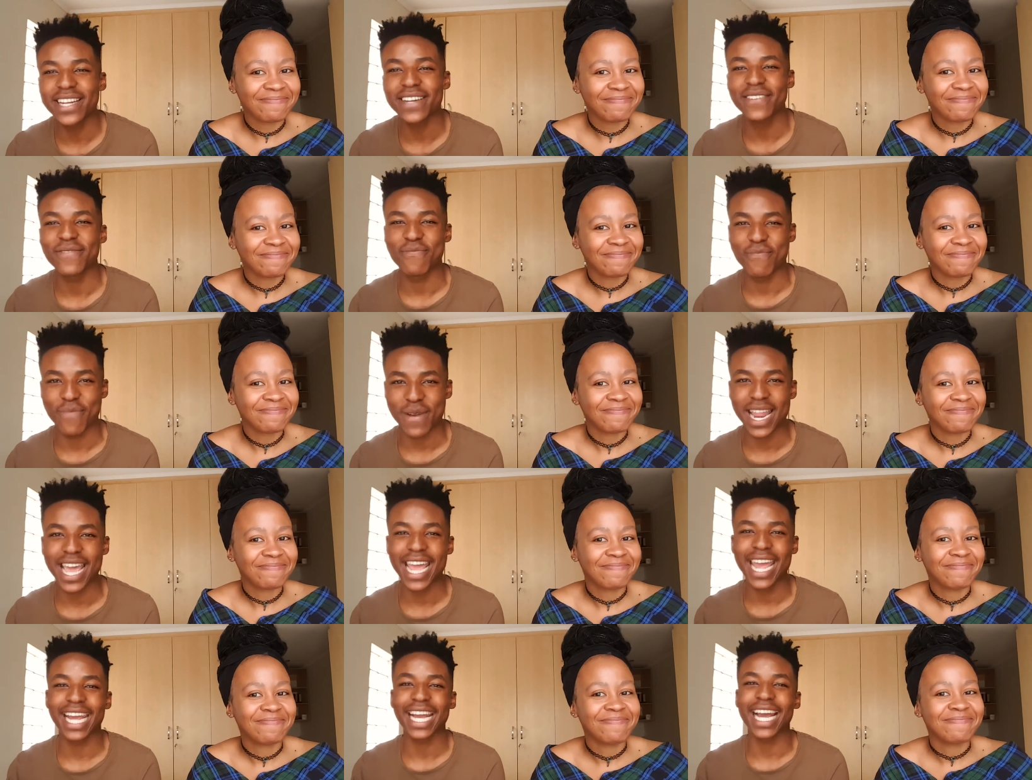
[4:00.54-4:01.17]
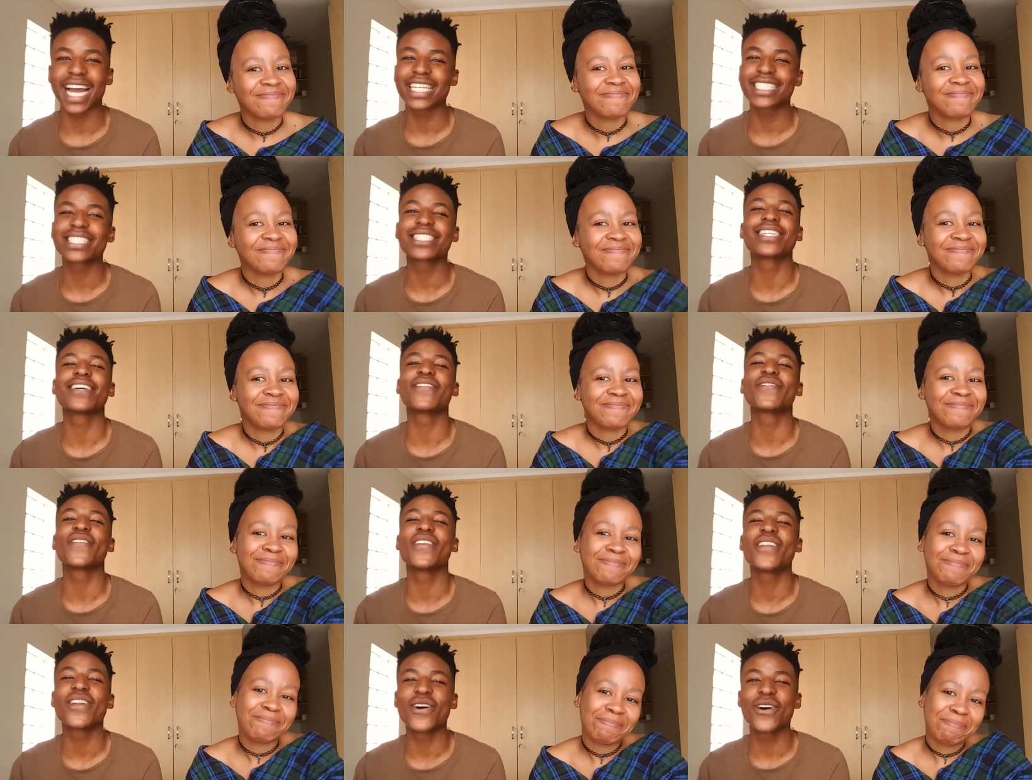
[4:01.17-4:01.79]
Speaker 1: of bling, I should have
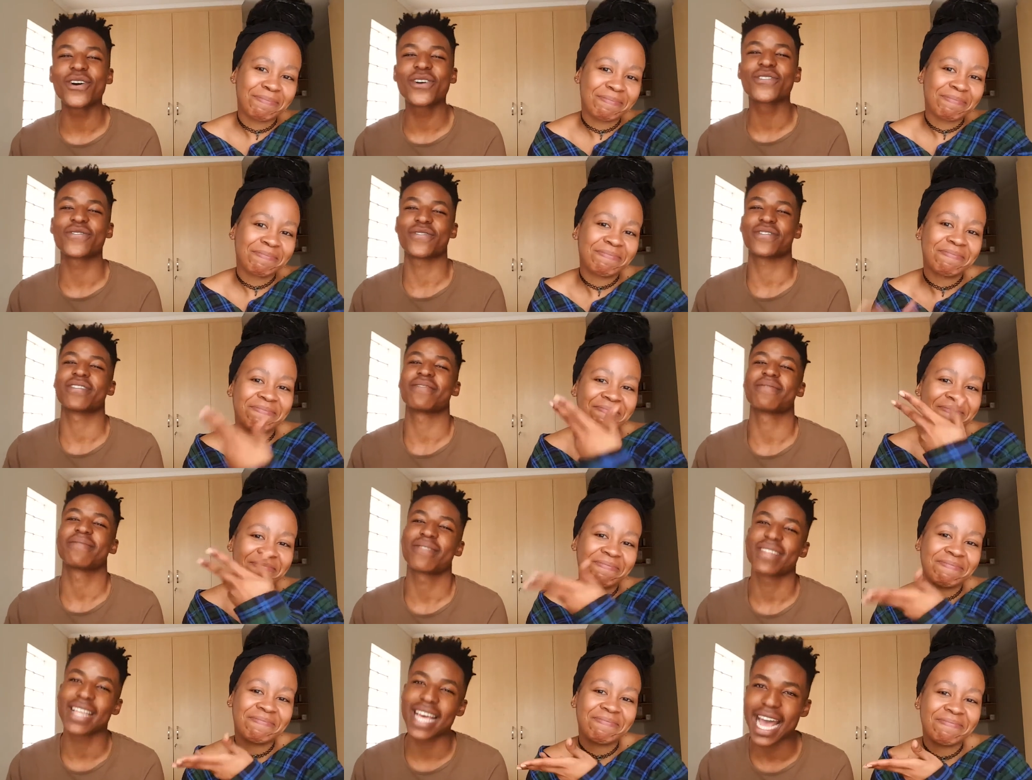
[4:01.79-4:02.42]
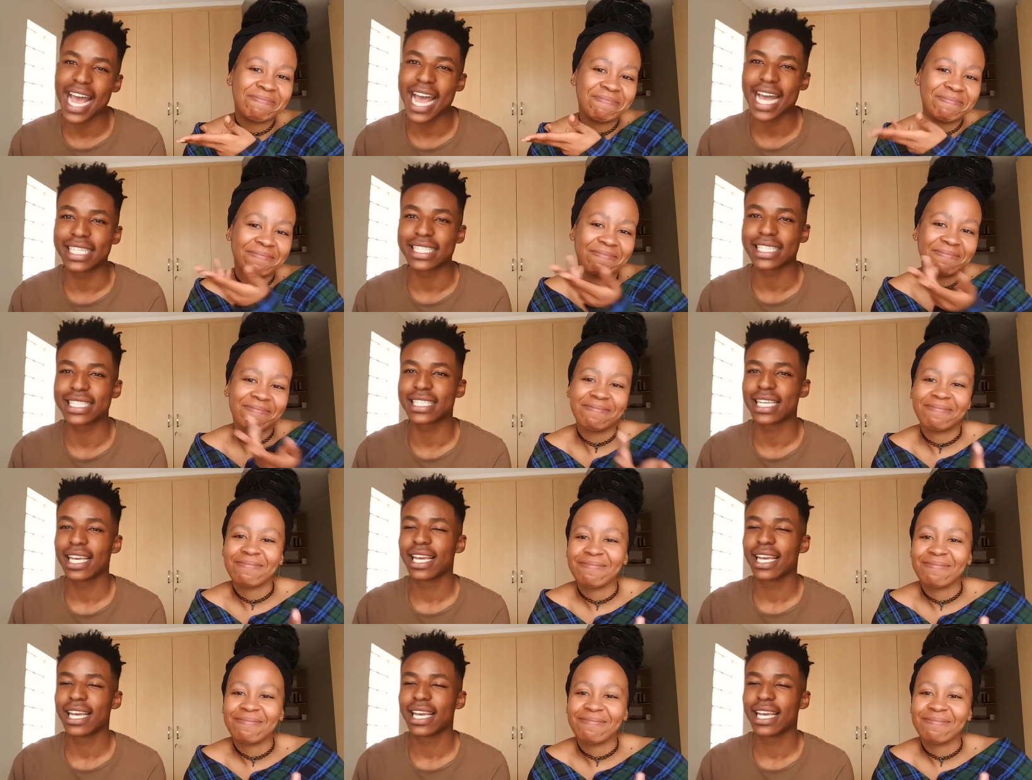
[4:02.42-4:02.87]
known from that.